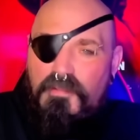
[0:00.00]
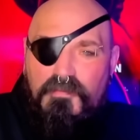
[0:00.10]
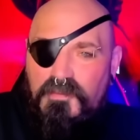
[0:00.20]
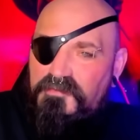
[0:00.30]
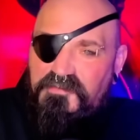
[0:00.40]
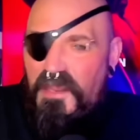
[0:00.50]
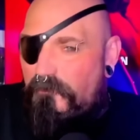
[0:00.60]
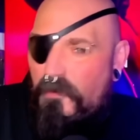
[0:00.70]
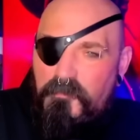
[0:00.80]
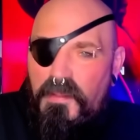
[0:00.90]
this
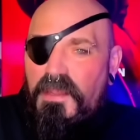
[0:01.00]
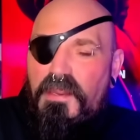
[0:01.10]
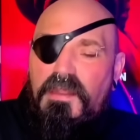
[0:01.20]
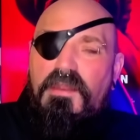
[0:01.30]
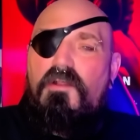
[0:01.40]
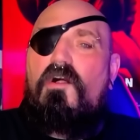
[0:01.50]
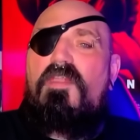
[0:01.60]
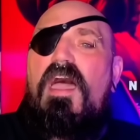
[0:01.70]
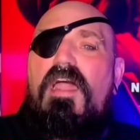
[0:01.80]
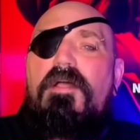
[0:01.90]
deeper meaning and all
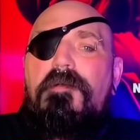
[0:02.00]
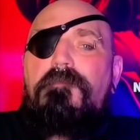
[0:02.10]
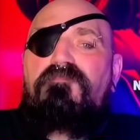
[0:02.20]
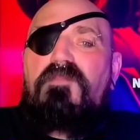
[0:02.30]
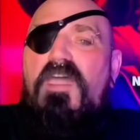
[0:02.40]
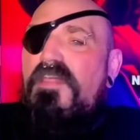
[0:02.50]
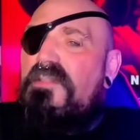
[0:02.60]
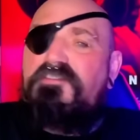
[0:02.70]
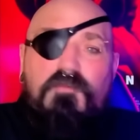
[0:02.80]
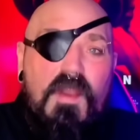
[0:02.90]
that. And
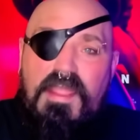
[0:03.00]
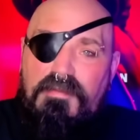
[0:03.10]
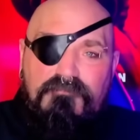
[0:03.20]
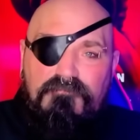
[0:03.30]
that's great.